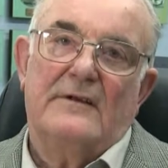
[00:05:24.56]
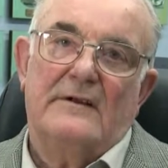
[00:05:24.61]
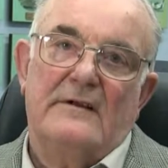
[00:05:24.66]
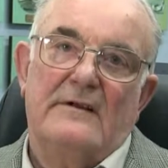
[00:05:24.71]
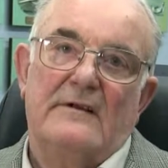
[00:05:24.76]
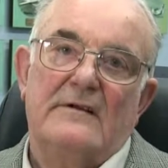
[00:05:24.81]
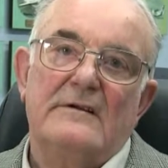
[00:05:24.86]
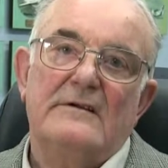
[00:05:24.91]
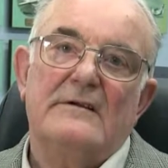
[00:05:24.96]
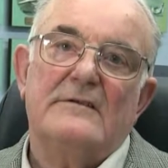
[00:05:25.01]

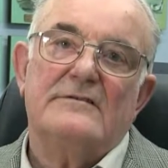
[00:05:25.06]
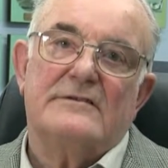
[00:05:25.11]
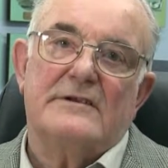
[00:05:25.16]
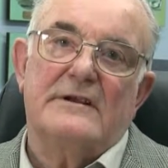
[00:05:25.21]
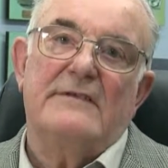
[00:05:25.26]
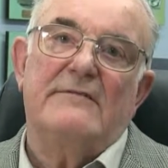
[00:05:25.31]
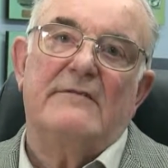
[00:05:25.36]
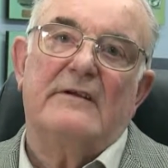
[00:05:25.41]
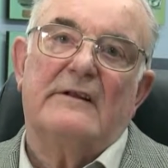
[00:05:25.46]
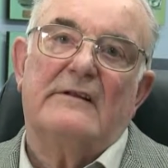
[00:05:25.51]
The
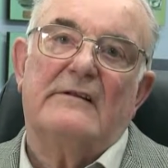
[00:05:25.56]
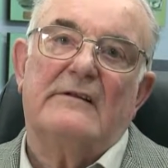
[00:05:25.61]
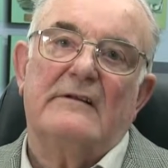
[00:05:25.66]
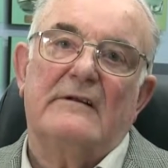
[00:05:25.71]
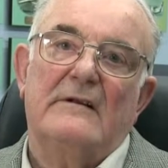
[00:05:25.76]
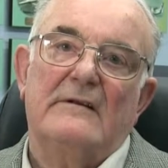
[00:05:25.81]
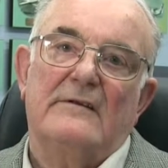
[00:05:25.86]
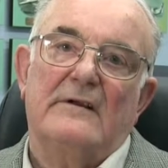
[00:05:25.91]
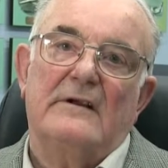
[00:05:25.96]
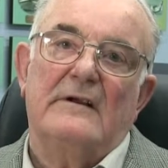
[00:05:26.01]
Sea Vixen,
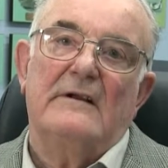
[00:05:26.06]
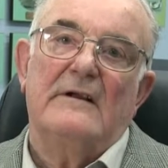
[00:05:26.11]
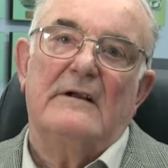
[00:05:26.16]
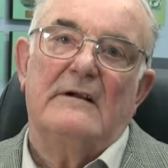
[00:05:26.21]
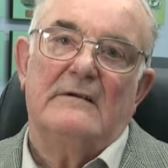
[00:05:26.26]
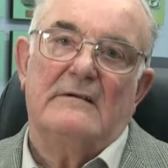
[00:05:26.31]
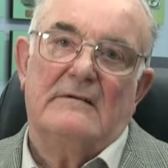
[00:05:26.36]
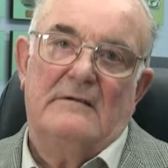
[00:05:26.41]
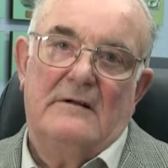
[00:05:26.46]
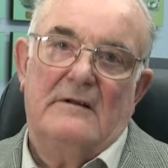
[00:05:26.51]

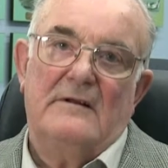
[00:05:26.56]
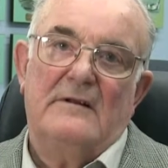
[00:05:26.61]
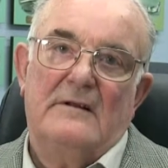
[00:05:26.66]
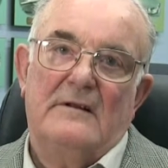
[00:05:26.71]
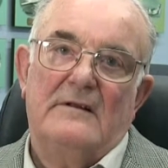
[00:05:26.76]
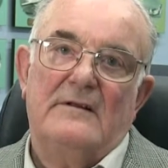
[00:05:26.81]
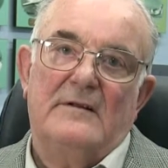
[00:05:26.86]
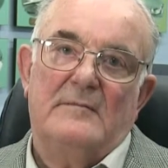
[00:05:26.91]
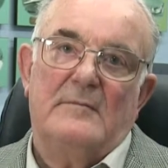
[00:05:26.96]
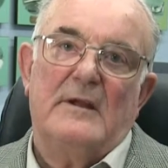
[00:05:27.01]
the
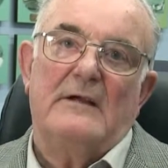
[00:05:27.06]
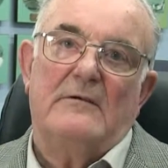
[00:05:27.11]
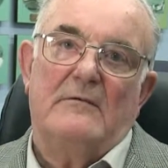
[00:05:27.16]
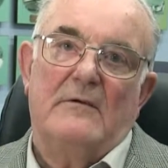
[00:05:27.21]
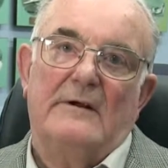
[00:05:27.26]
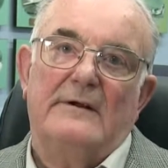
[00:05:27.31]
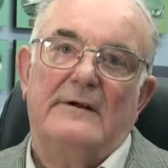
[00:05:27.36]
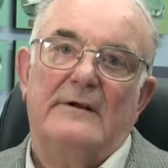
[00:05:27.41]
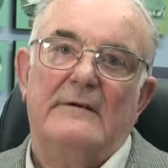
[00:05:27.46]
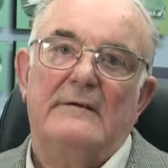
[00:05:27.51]
big one.
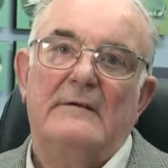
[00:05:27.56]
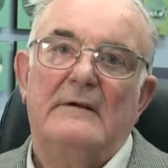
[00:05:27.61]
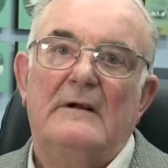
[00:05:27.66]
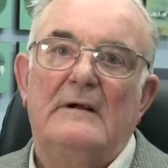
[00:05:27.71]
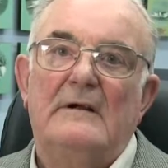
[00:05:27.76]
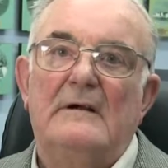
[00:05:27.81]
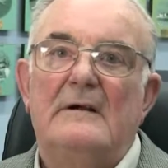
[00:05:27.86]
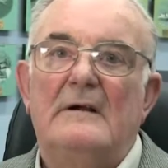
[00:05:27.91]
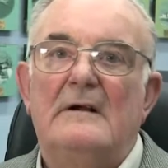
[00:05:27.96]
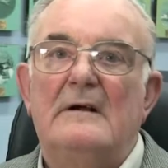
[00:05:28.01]
were you there
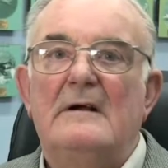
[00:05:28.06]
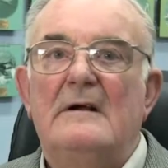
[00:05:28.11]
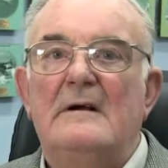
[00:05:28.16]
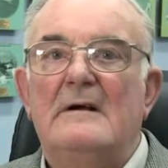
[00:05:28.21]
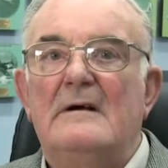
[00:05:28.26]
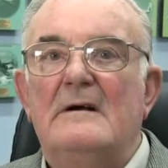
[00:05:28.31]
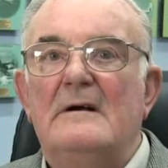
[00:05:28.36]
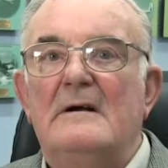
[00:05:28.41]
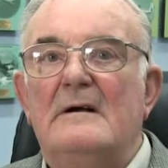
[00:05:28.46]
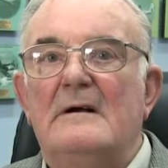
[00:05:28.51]
during the
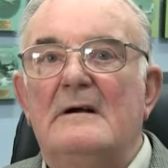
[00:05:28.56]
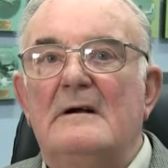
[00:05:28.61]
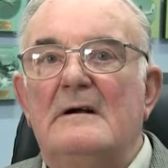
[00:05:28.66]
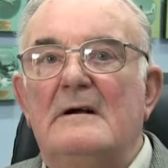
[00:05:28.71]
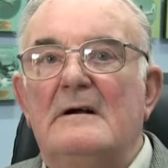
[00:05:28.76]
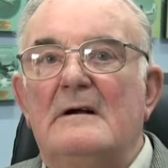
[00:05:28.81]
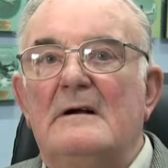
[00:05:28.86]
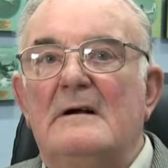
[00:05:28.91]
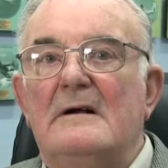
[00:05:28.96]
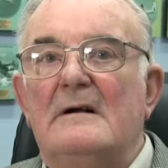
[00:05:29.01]
Comet
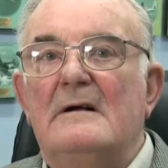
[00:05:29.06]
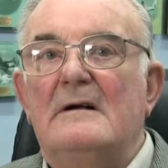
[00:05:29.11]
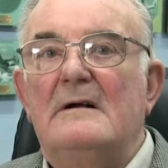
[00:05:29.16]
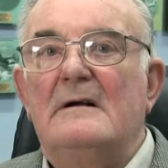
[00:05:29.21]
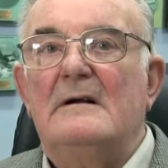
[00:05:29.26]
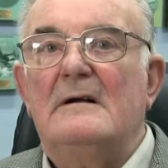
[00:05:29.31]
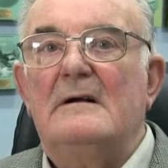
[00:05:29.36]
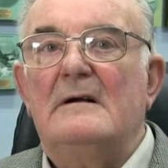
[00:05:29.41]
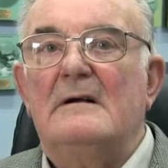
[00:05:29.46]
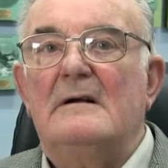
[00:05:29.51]

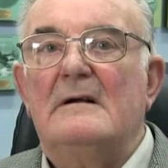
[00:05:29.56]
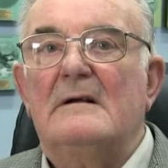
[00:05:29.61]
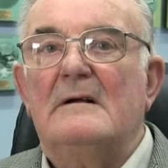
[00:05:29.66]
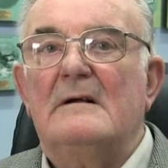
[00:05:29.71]
problems?